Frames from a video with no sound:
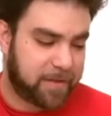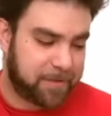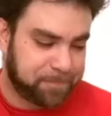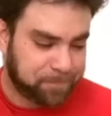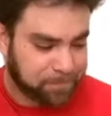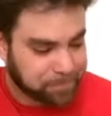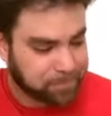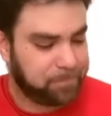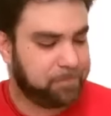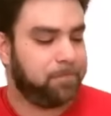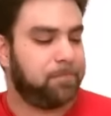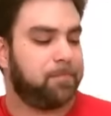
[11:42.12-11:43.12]

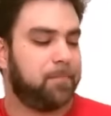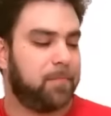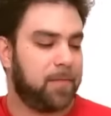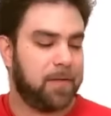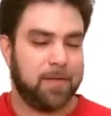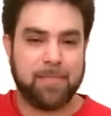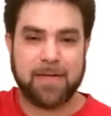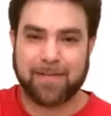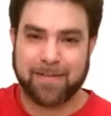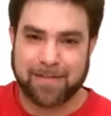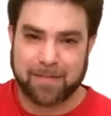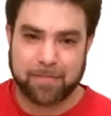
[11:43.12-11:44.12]
Um, made
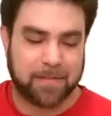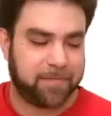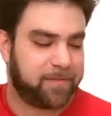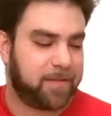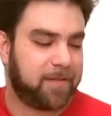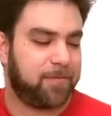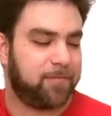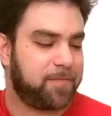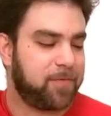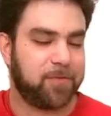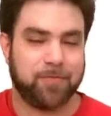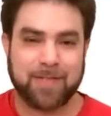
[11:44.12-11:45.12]
a little bit of a
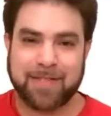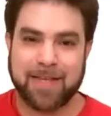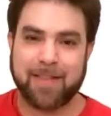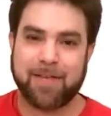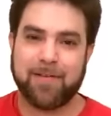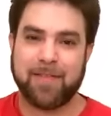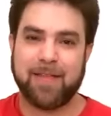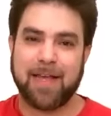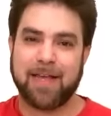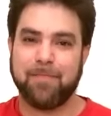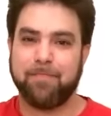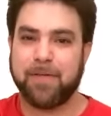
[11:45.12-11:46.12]
rhythmical mistake there at the
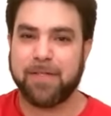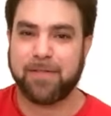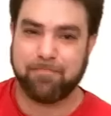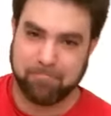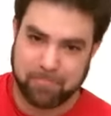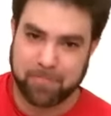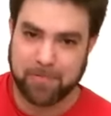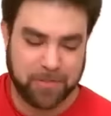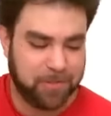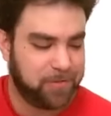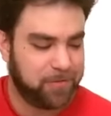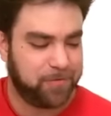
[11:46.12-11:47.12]
end, but
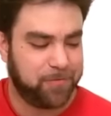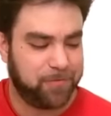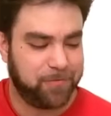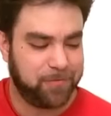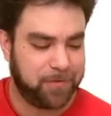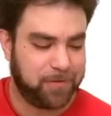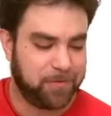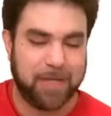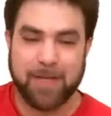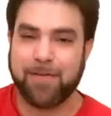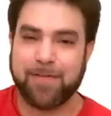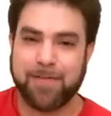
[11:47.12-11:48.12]
you you
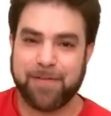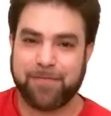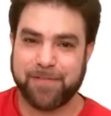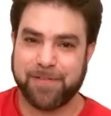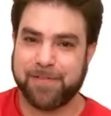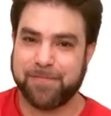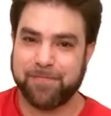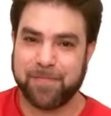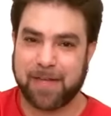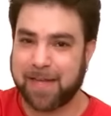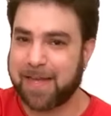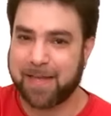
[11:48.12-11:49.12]
hear the difference.
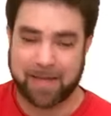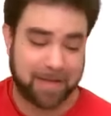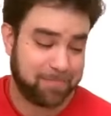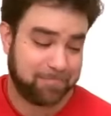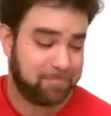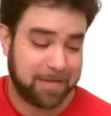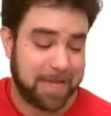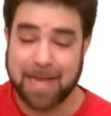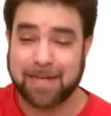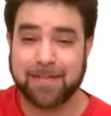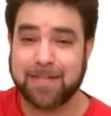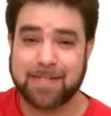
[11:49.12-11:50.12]
I, I
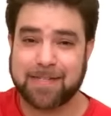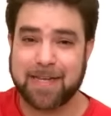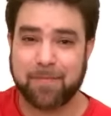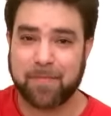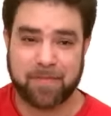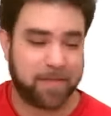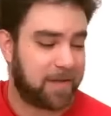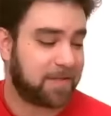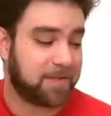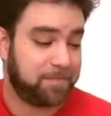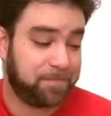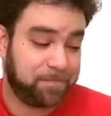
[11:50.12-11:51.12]
added the same
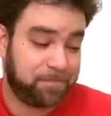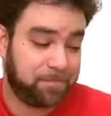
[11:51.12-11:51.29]
things.